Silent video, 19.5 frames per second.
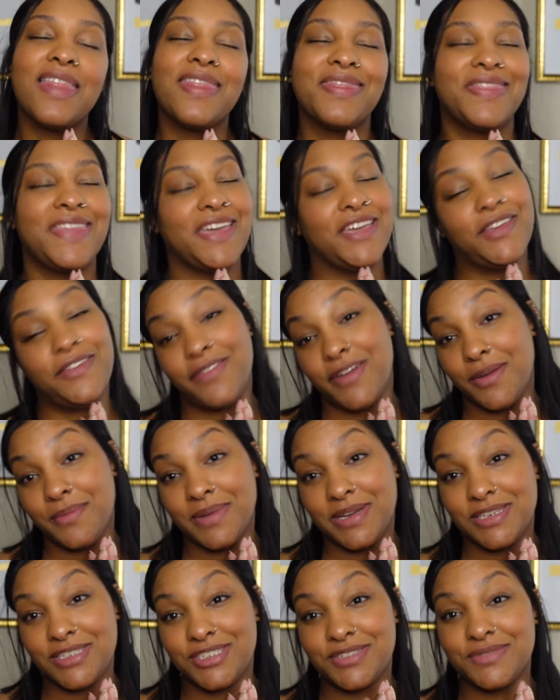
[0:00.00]
thank you very
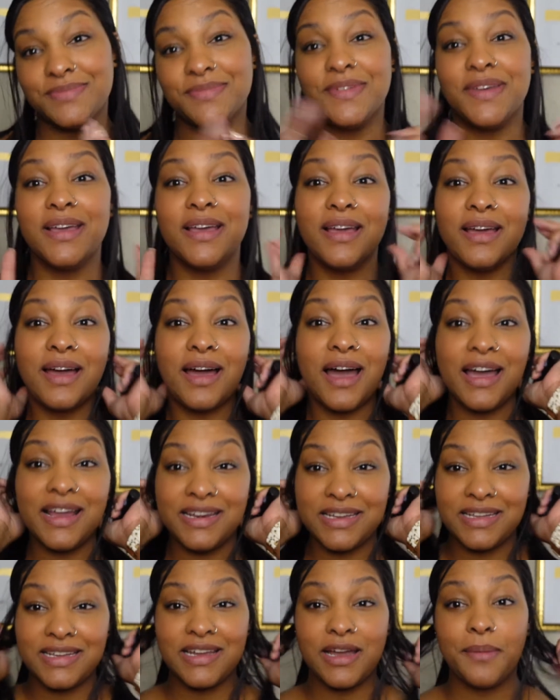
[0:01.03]
much. I
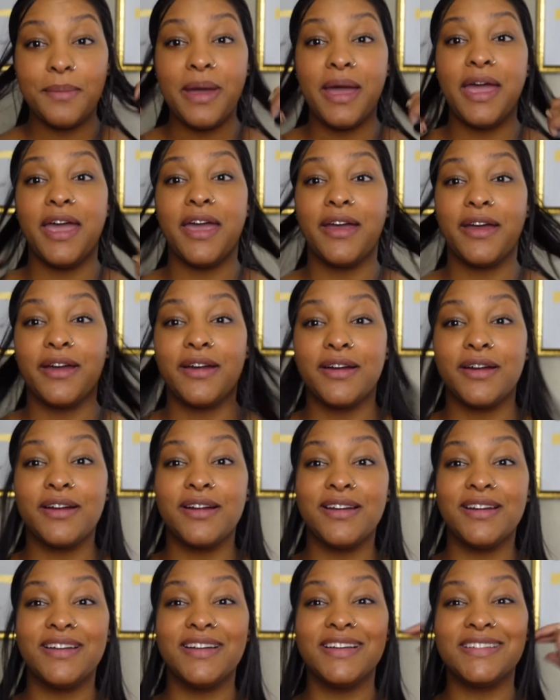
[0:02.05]
did cut my hair,
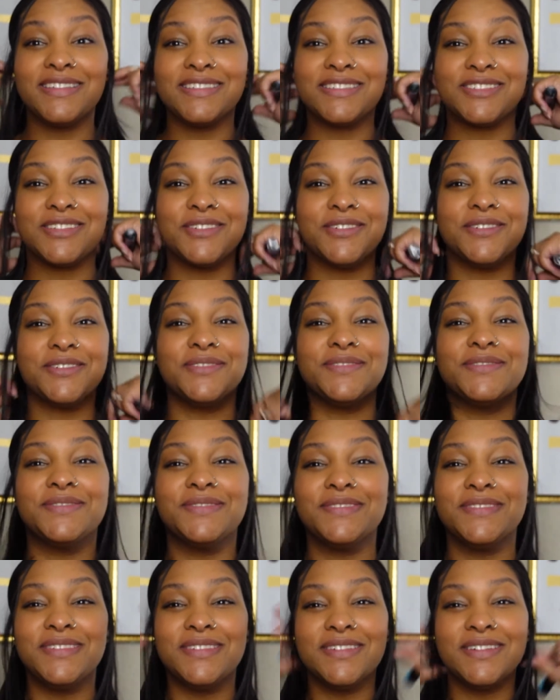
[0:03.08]
so
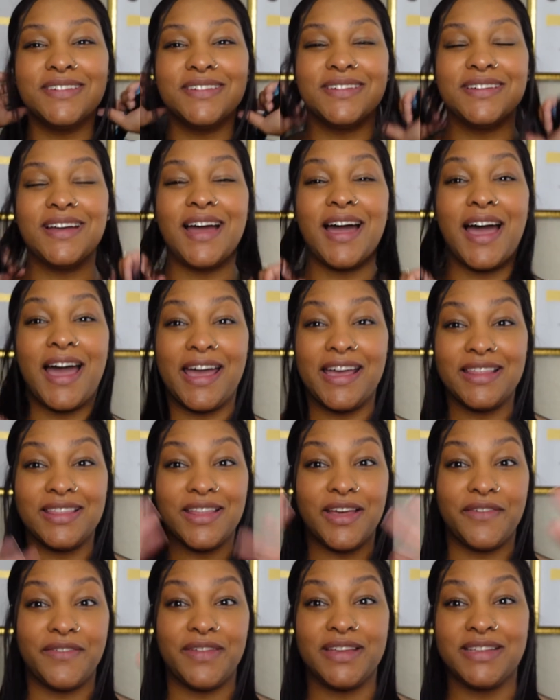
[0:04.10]
I
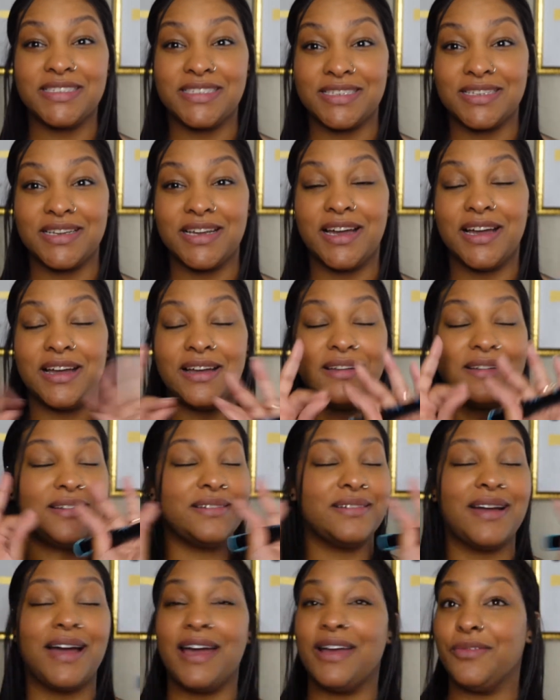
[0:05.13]
love it.
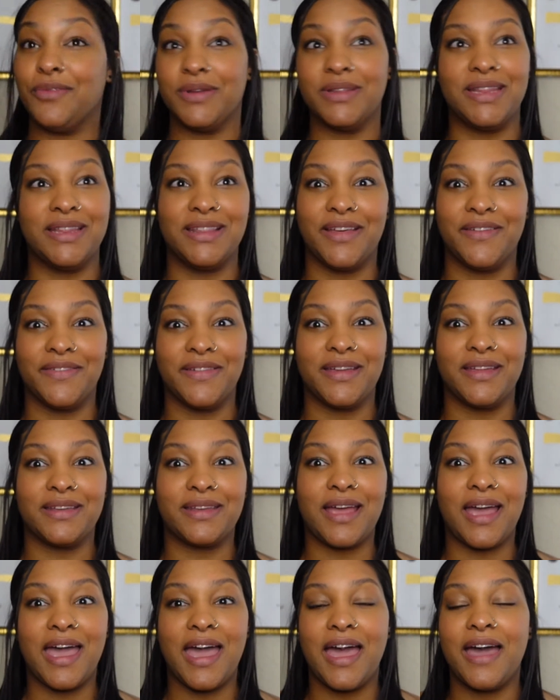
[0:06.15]
I really love it.
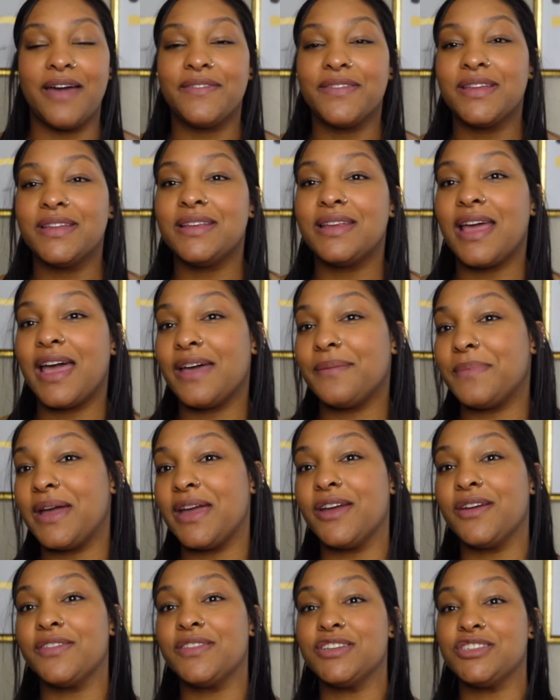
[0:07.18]
I haven't had my
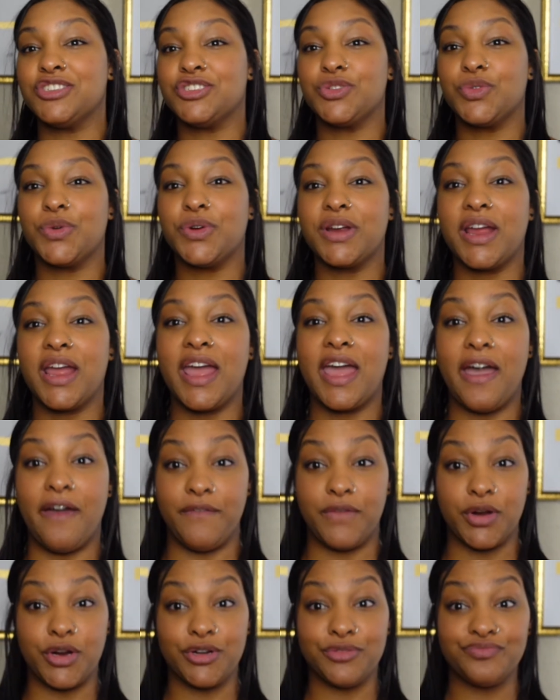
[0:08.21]
hair this short
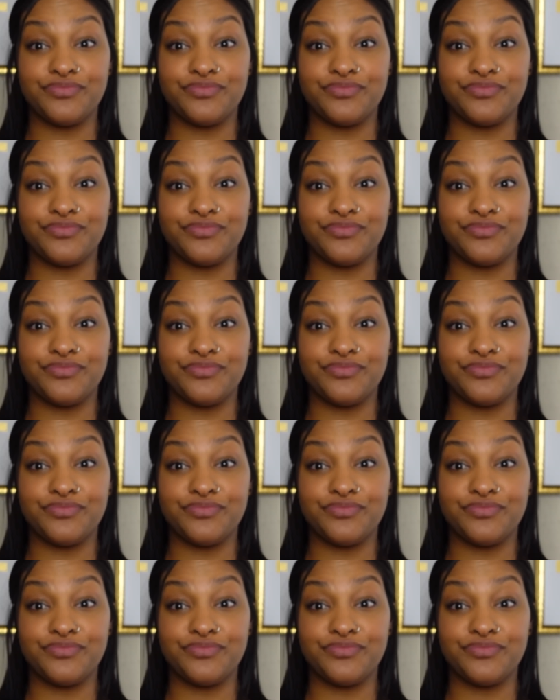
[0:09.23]
ever.